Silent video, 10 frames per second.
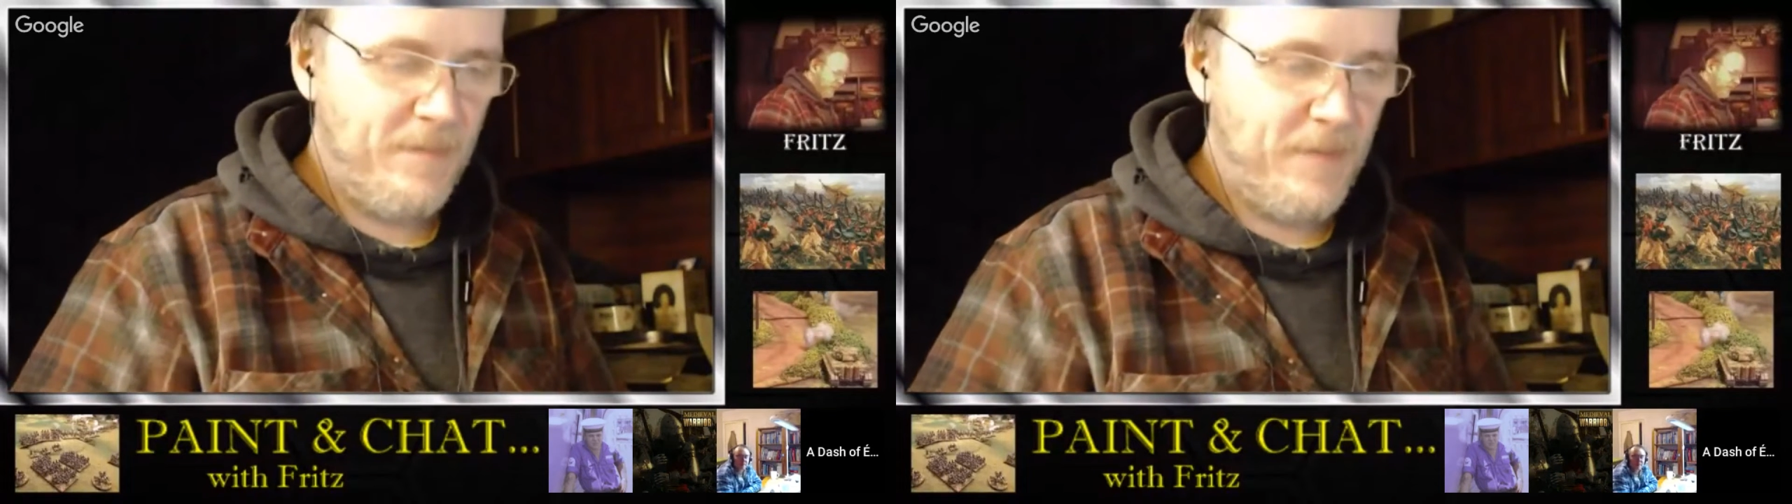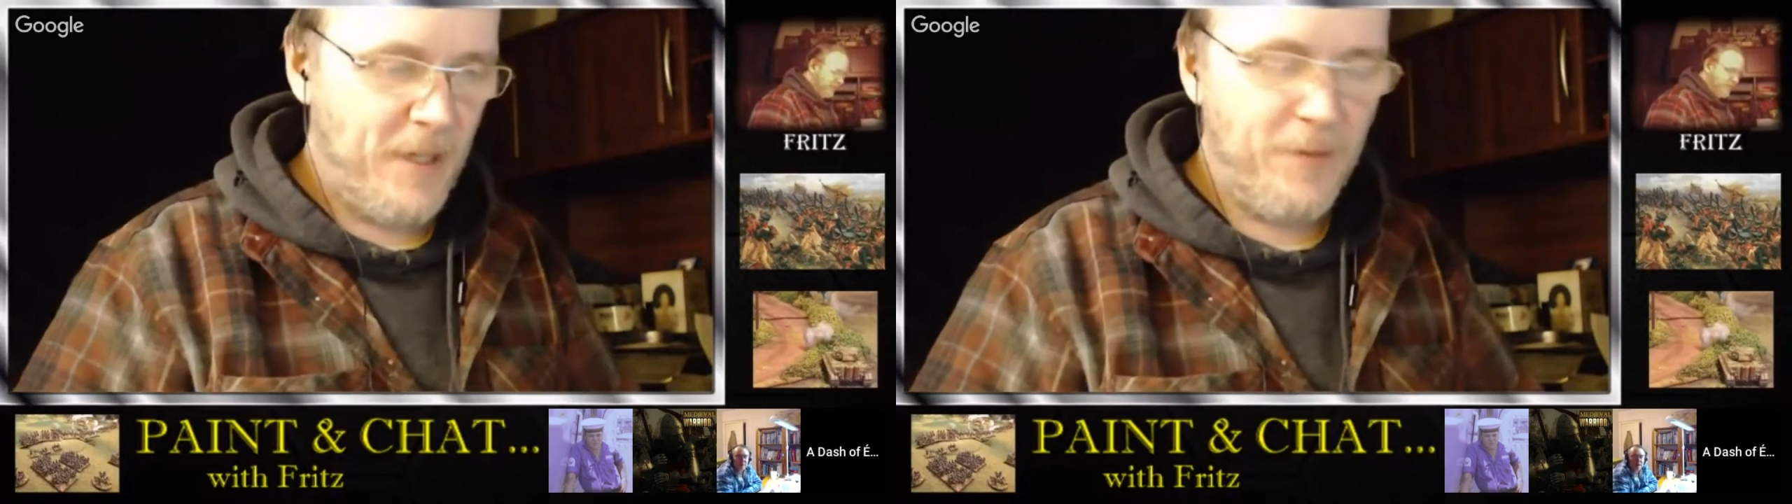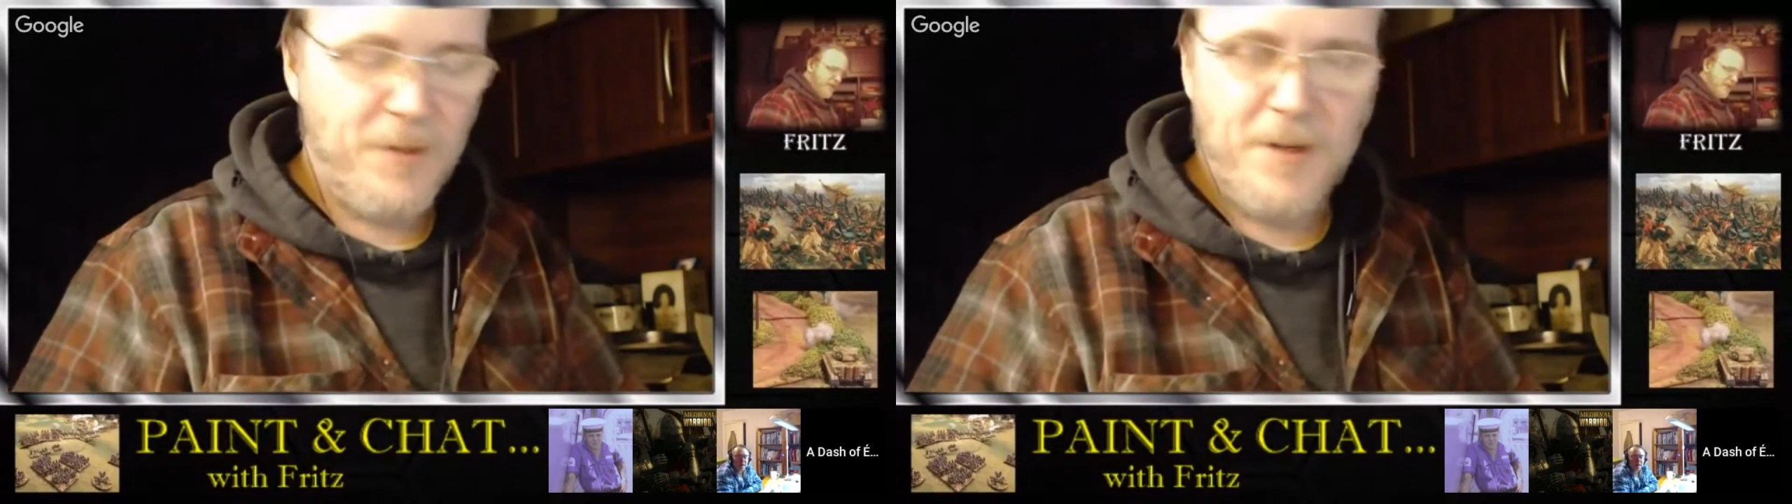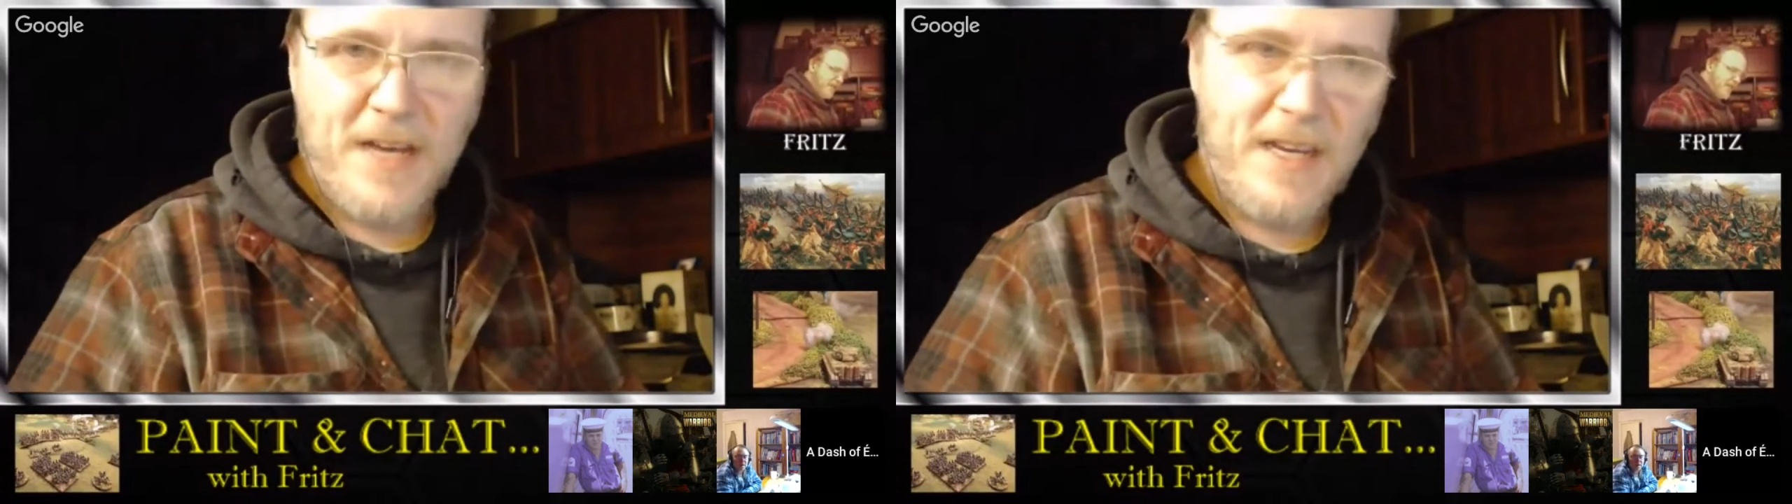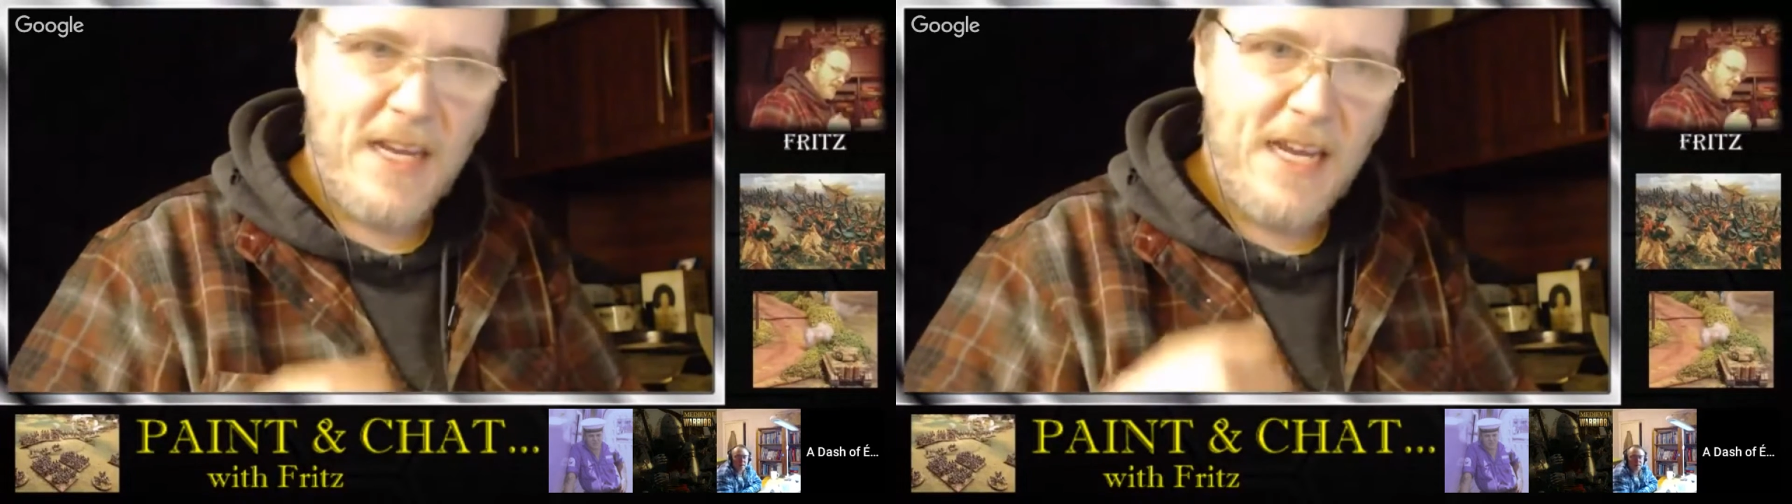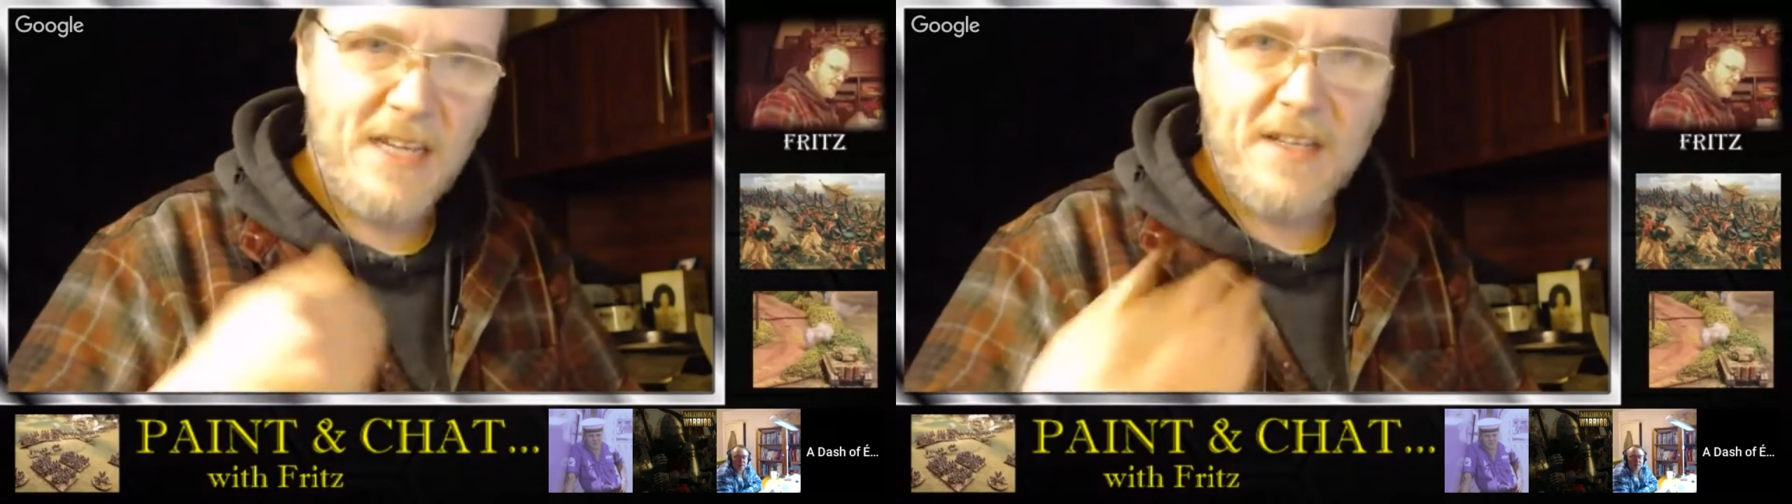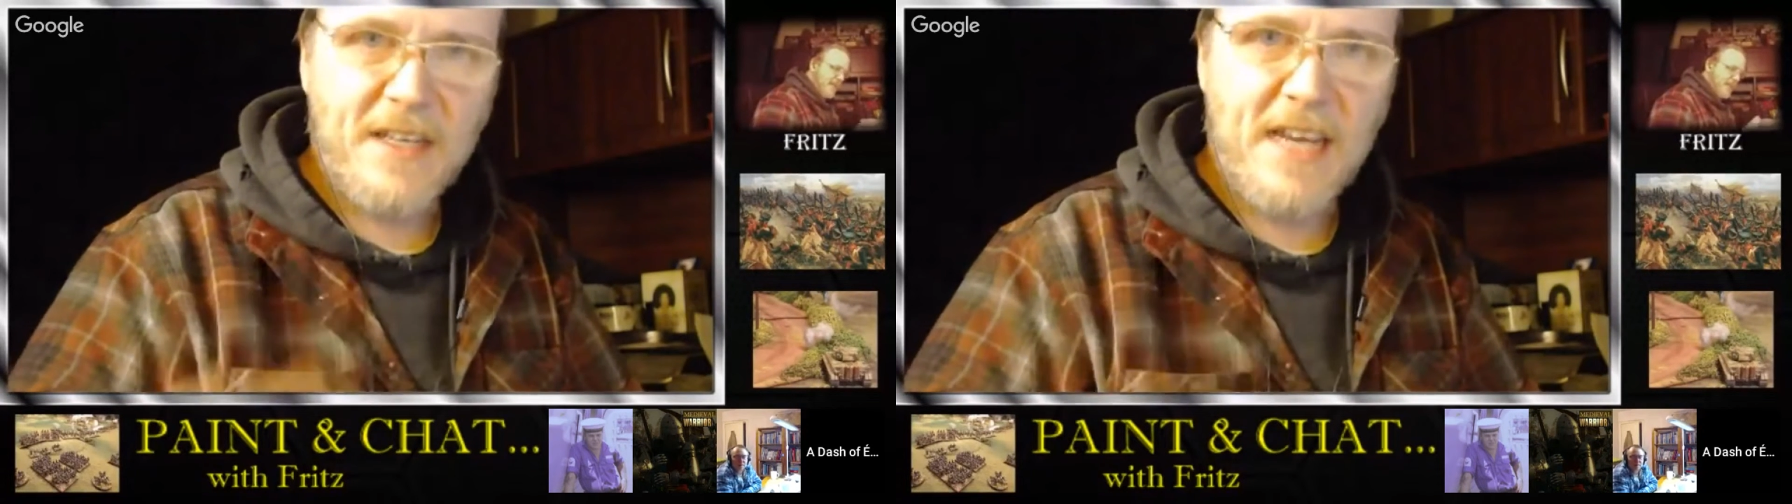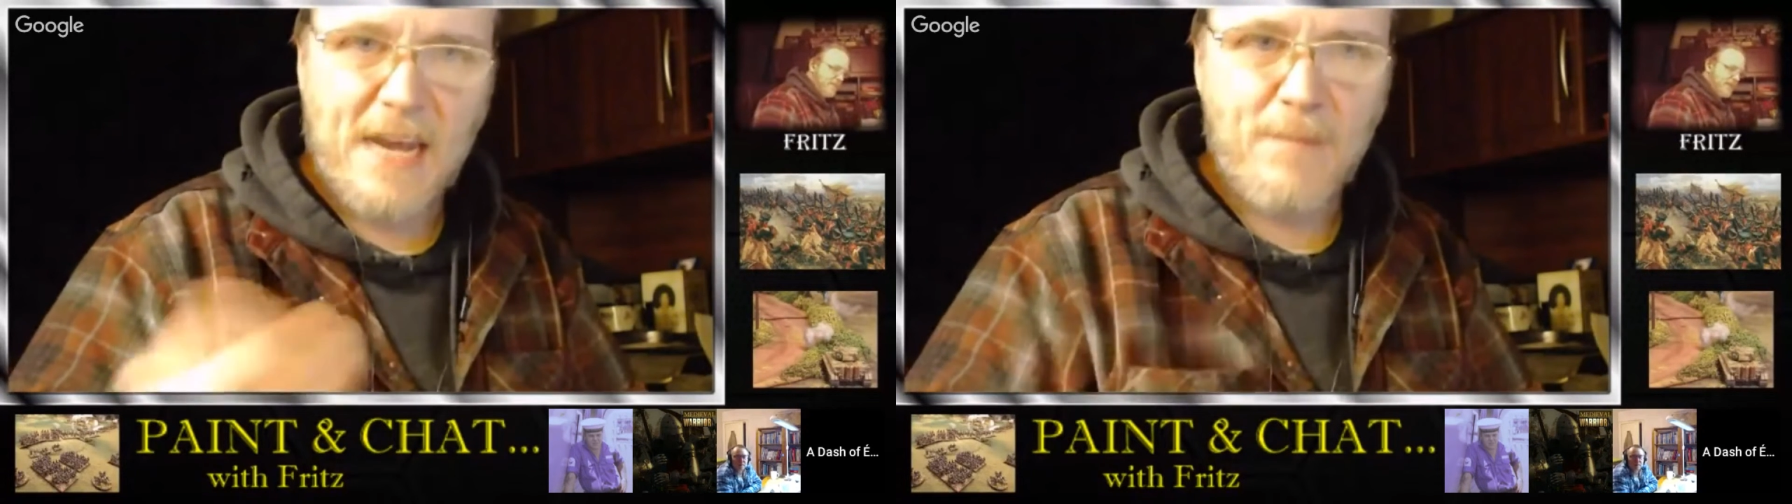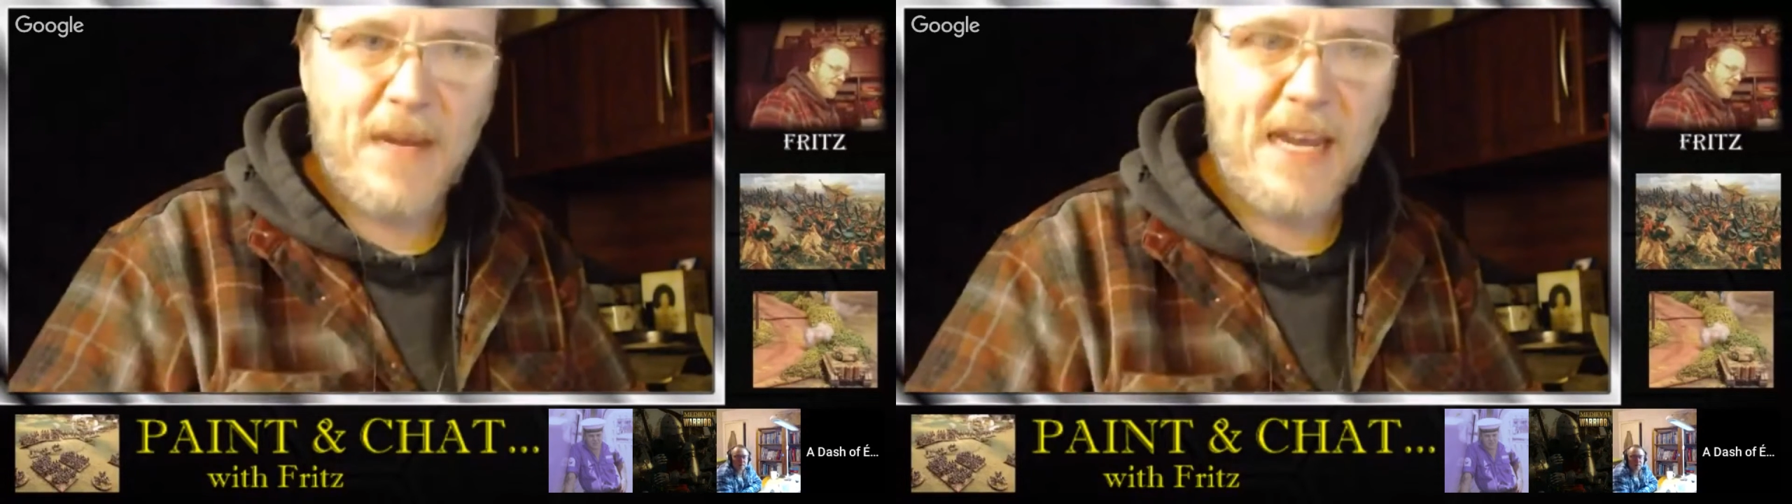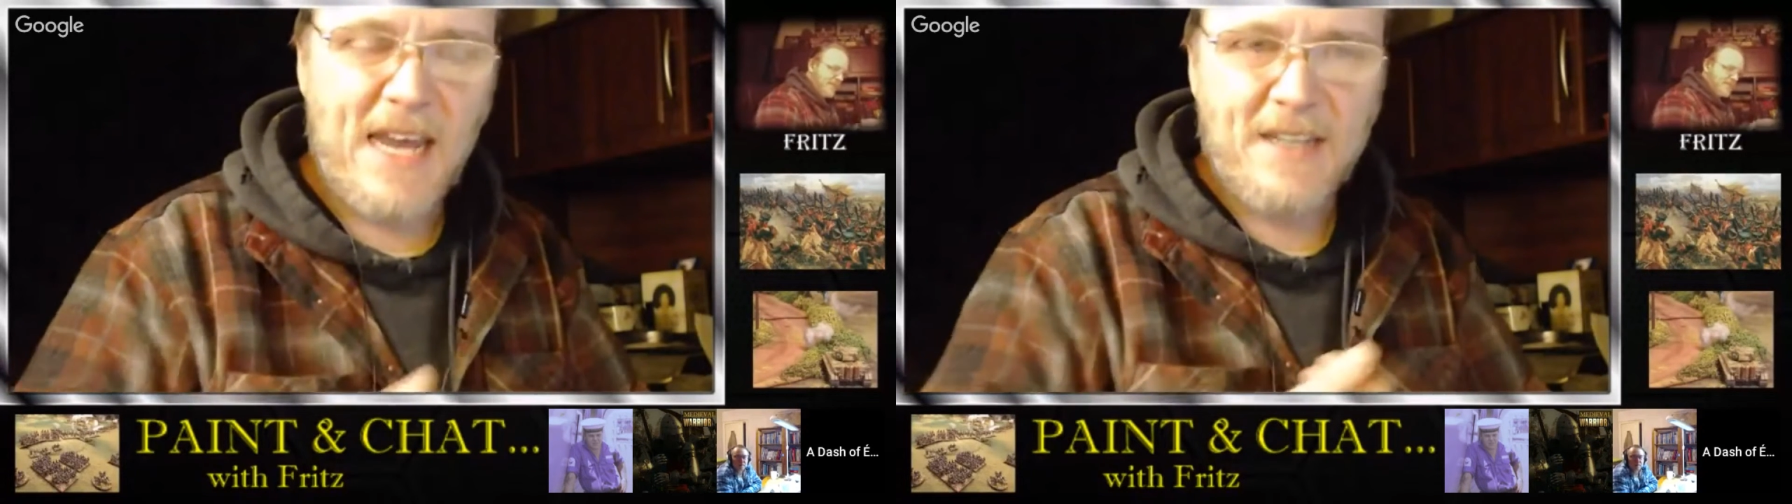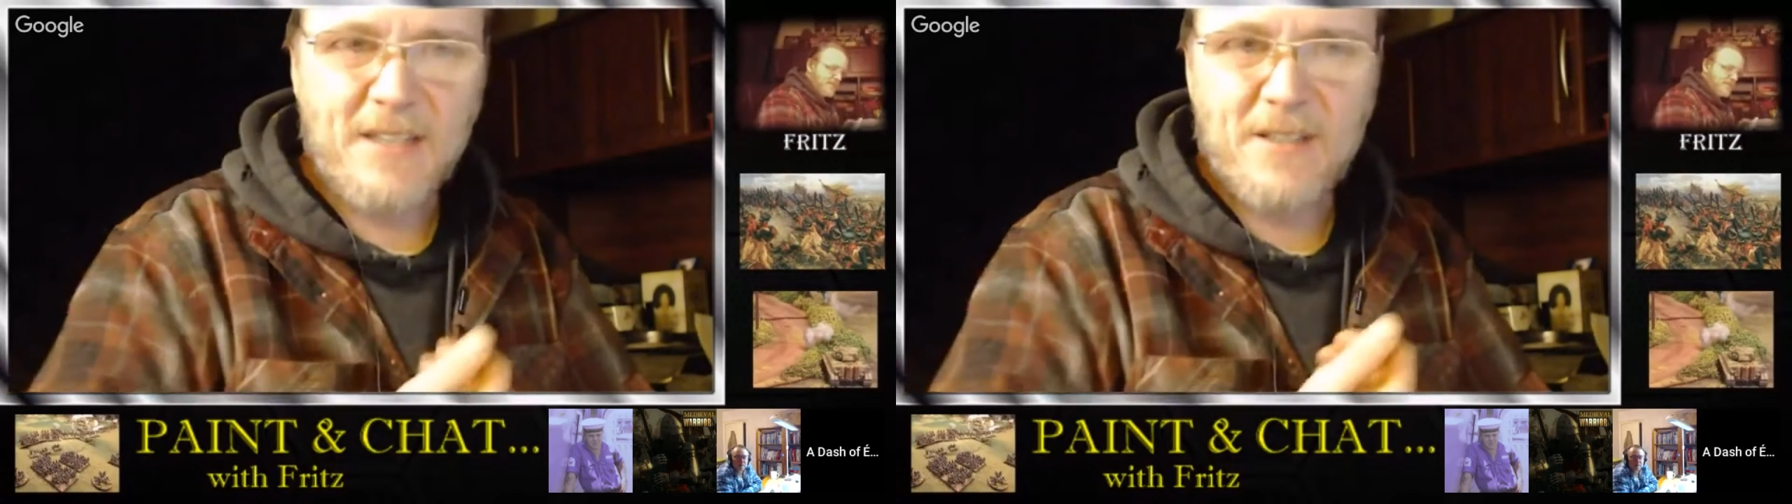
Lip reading: You know, they're not hidden game mechanics